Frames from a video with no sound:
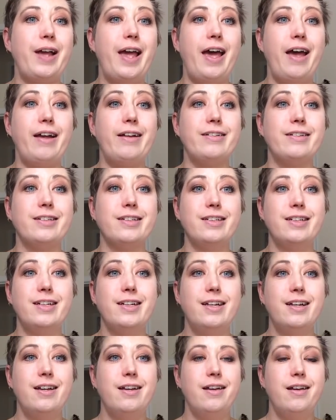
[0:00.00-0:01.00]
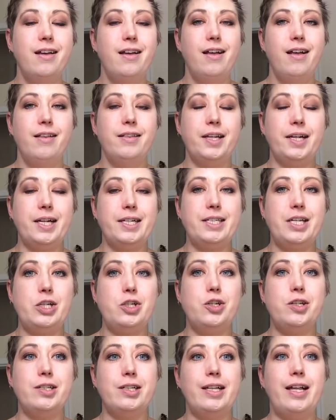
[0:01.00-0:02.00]
And like I say,
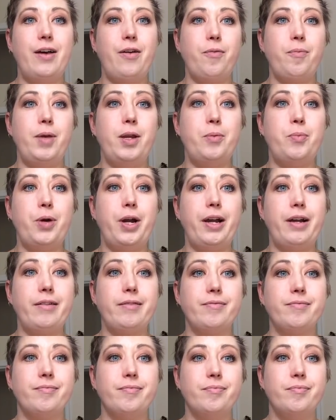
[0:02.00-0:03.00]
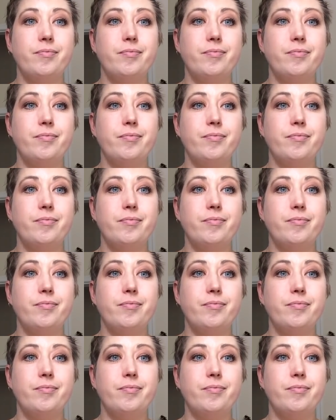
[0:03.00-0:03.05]
she's allowing me to bring